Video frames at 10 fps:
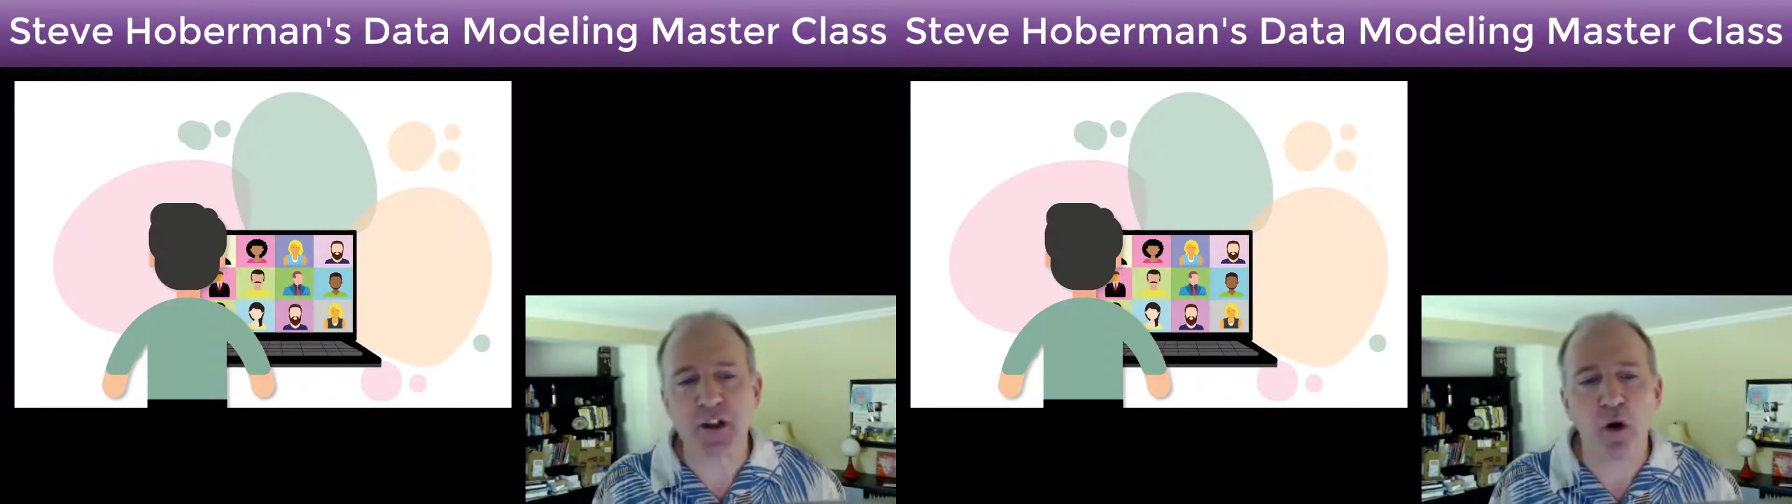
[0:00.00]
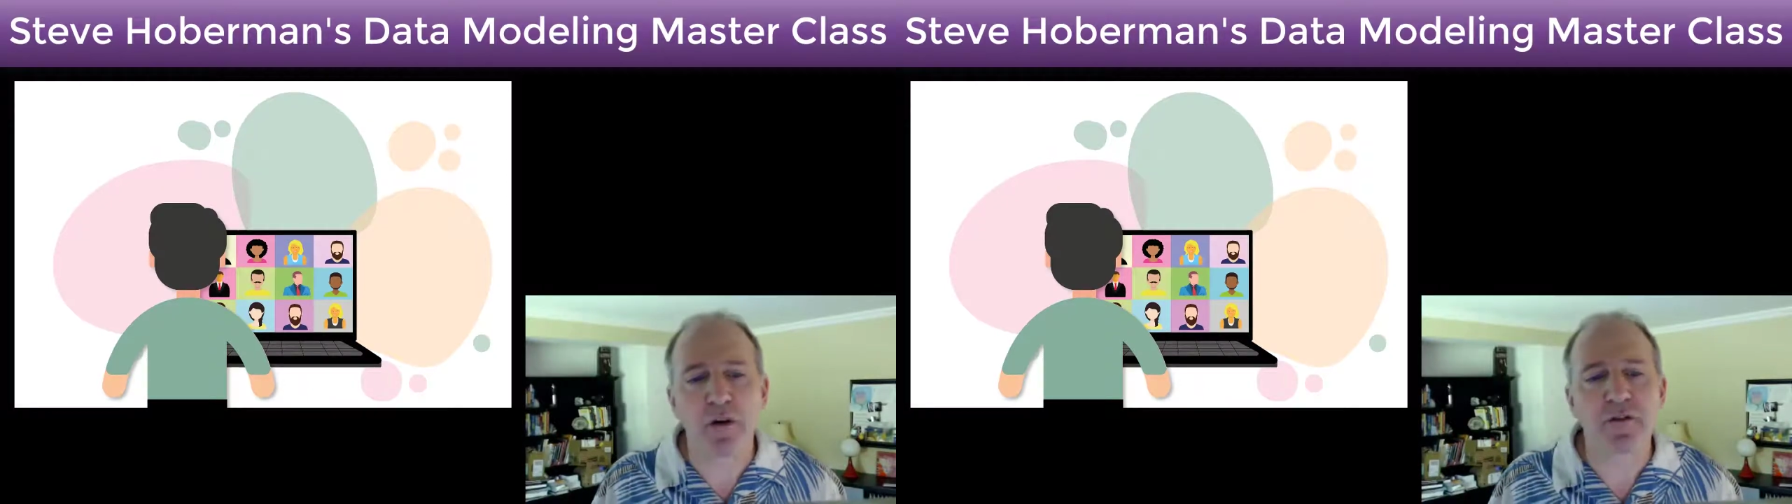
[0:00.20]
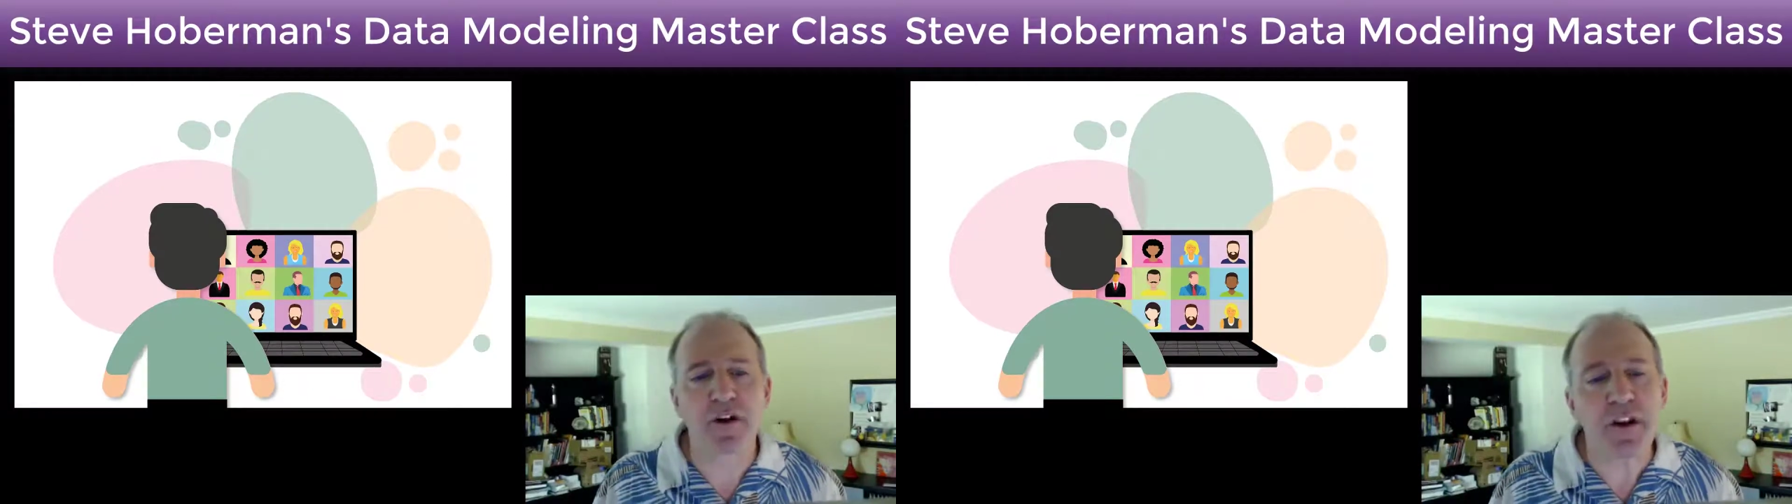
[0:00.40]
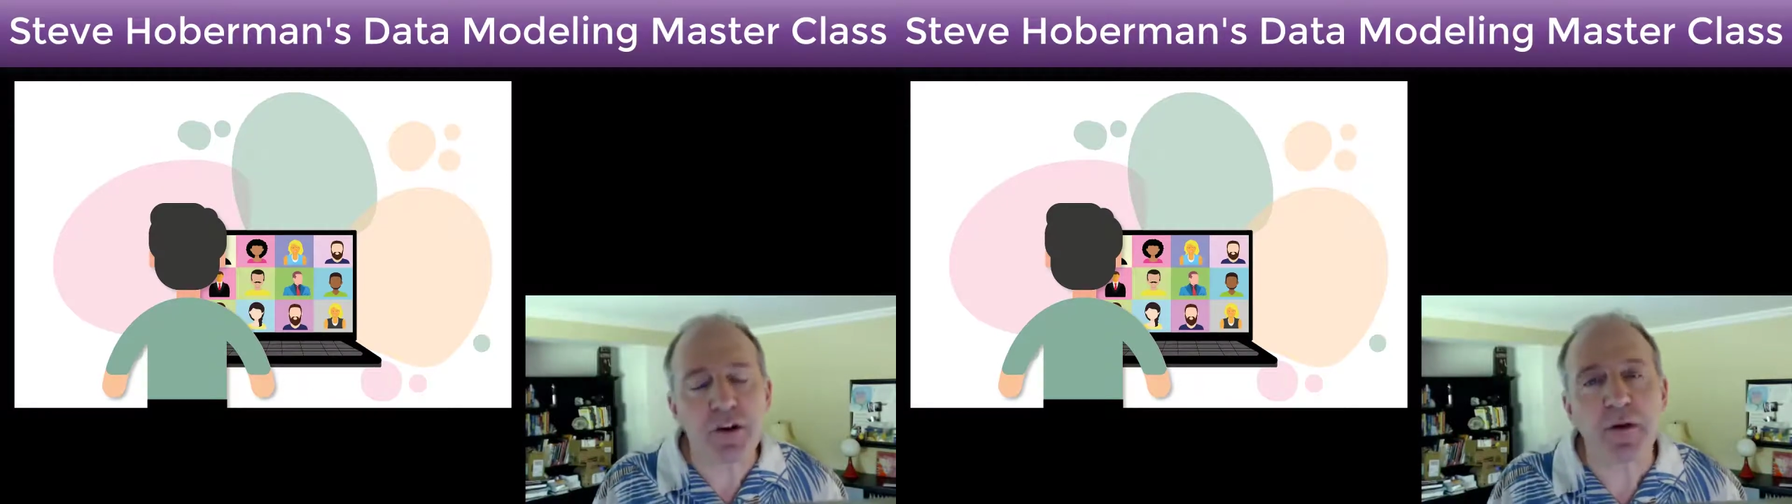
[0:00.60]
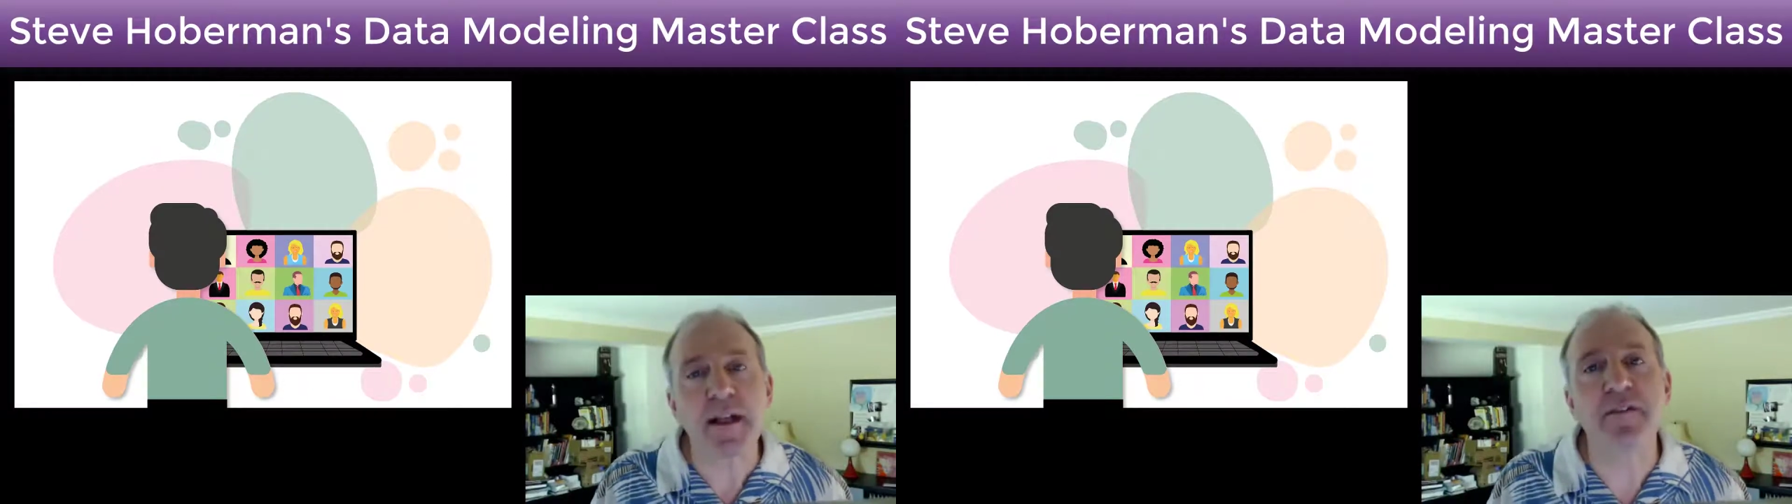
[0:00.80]
offer
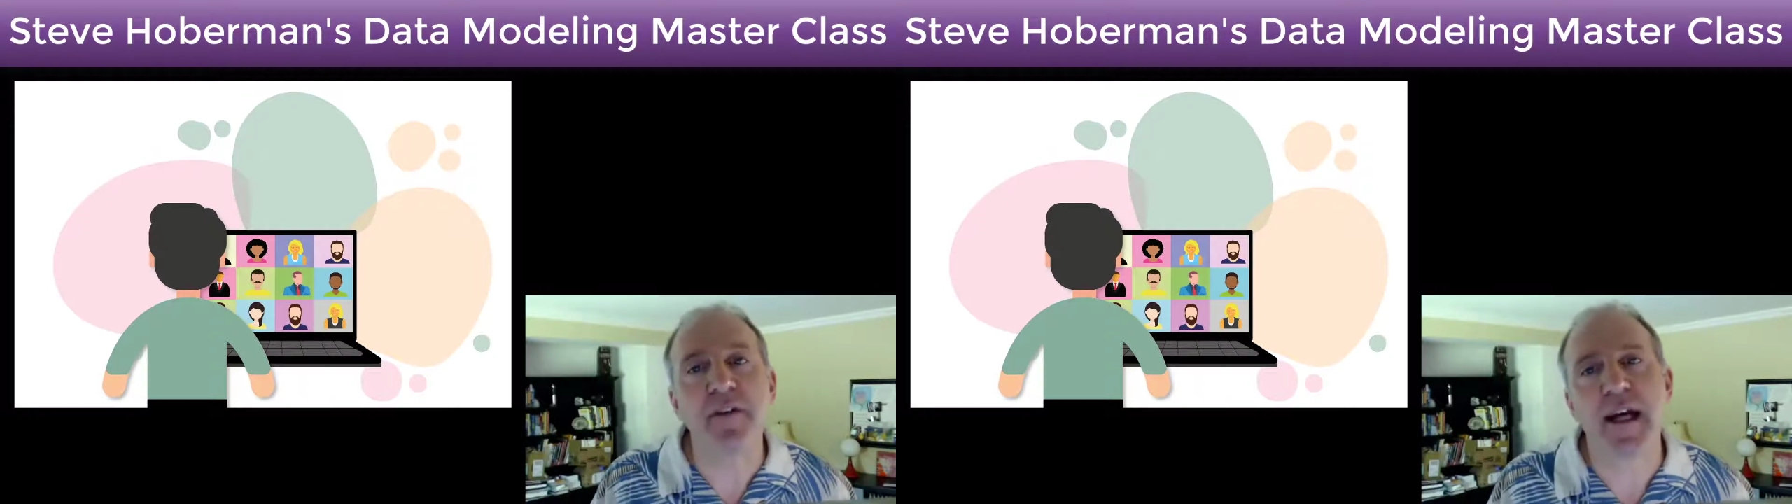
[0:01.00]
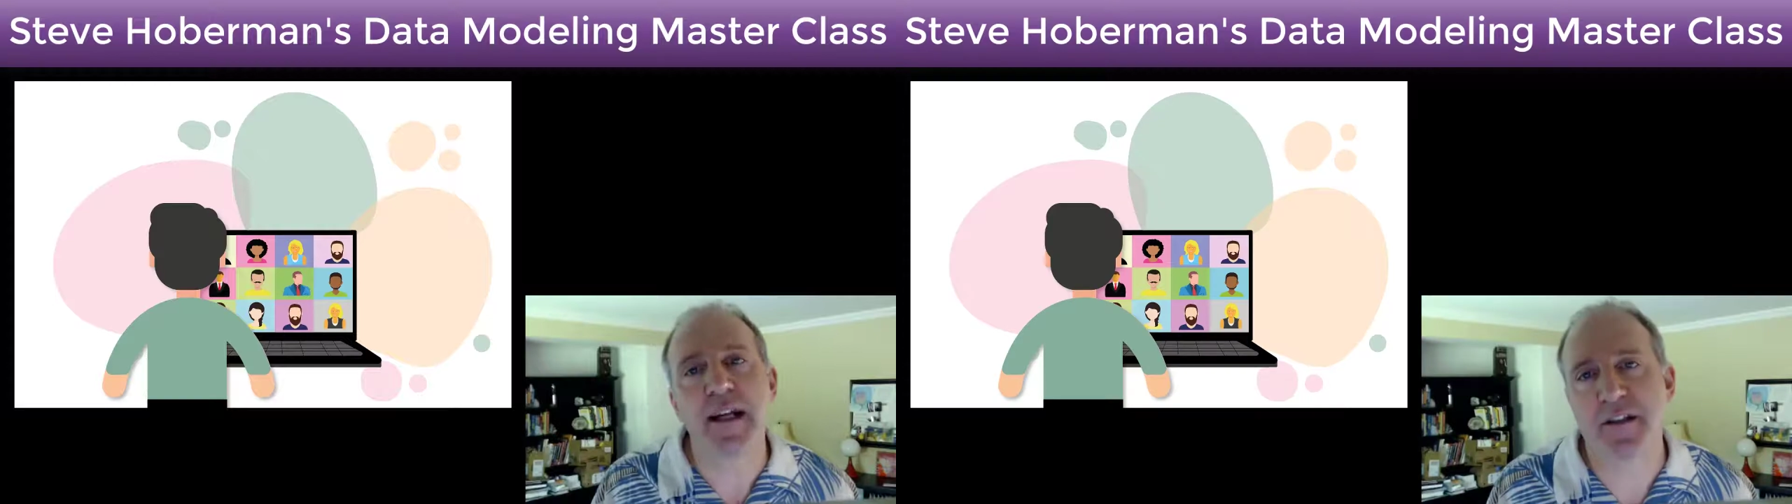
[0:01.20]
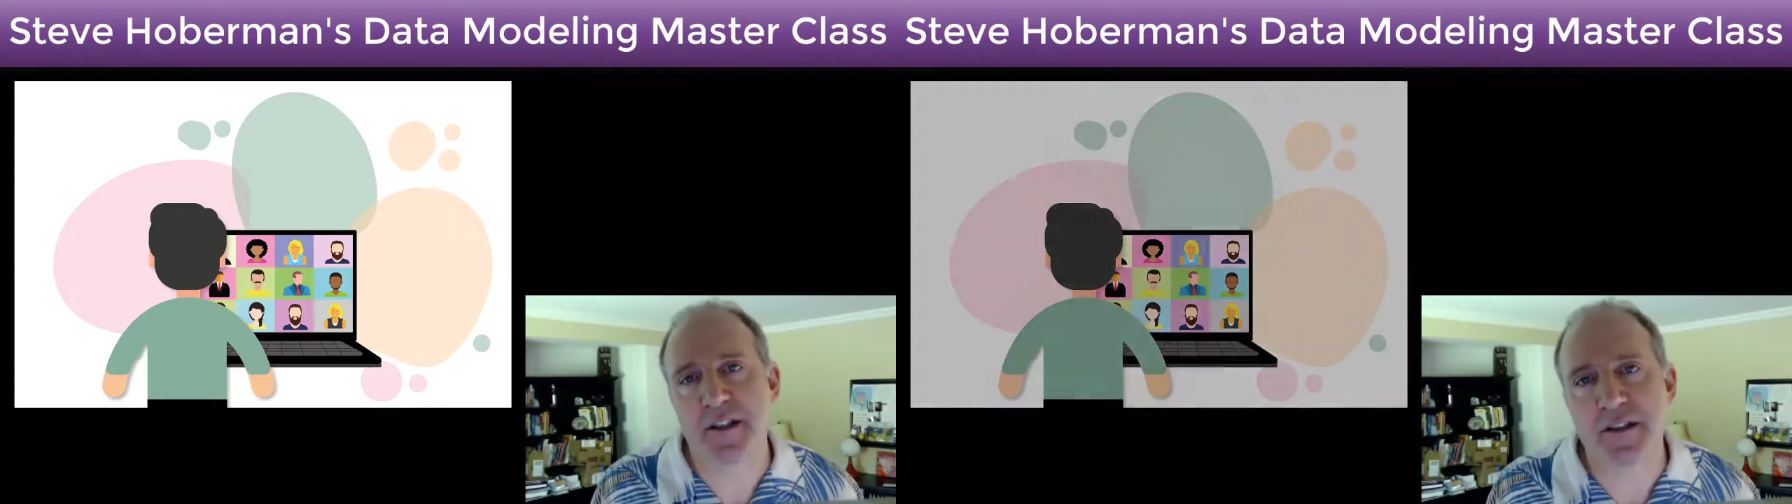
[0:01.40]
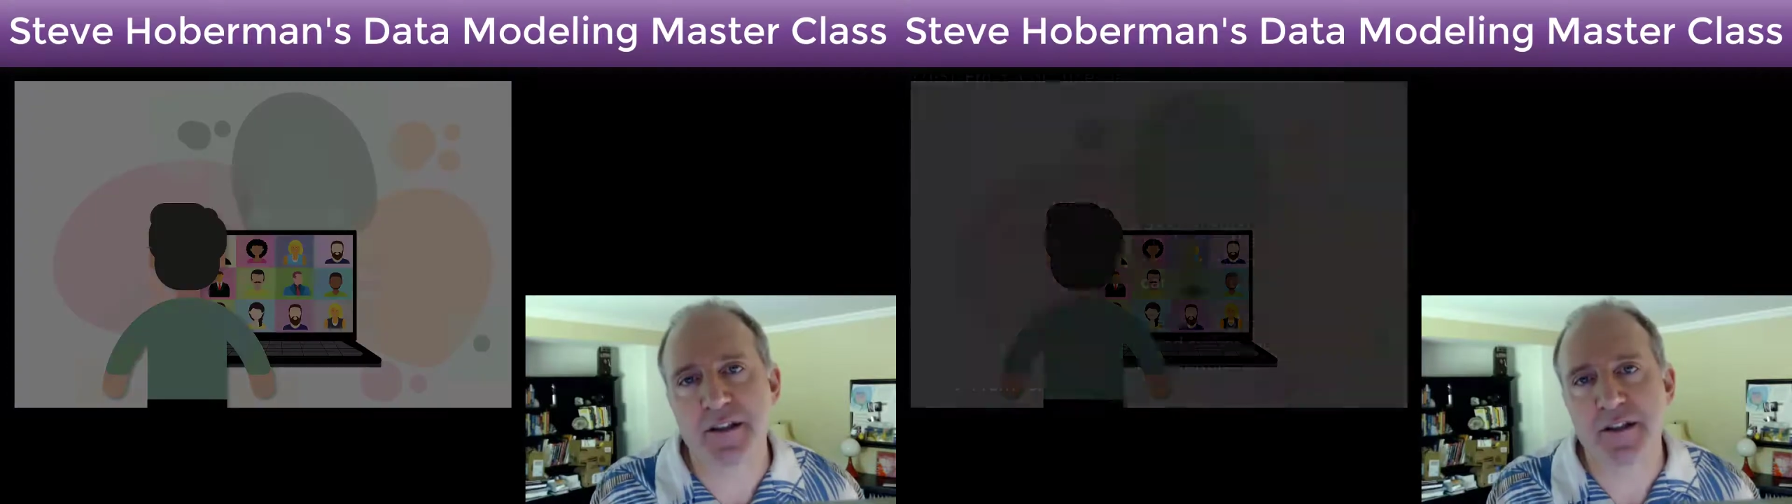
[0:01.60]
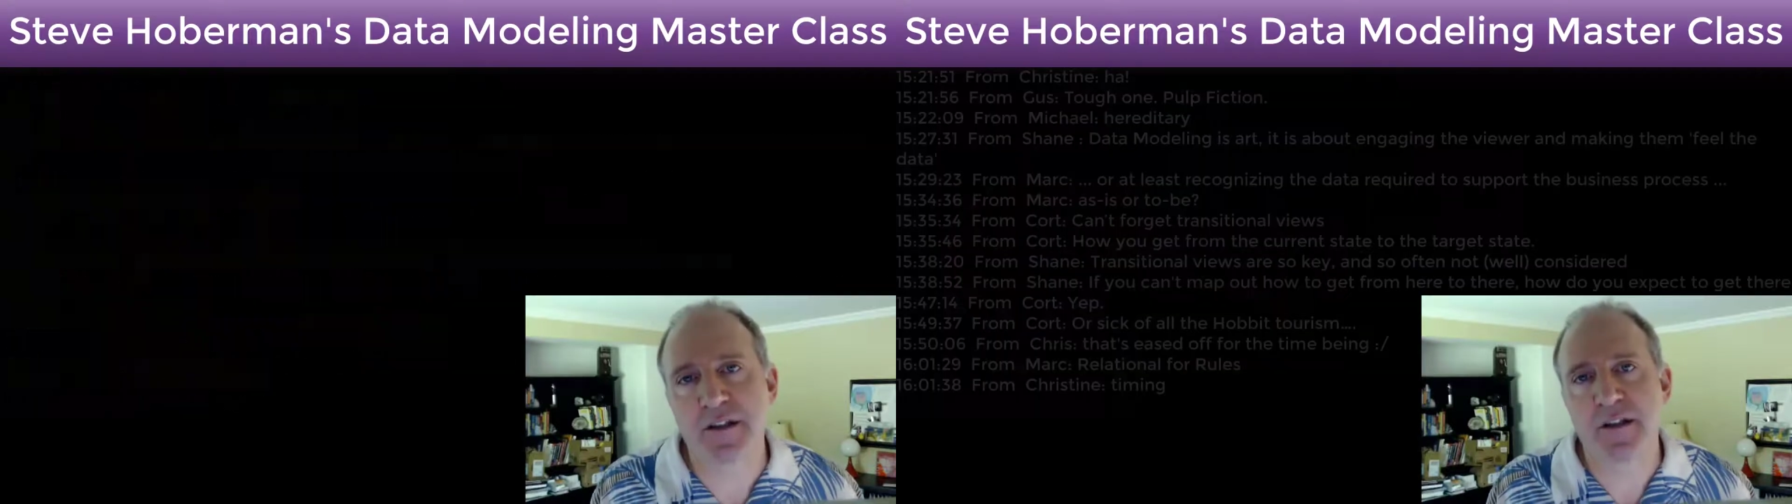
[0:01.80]
3 advantages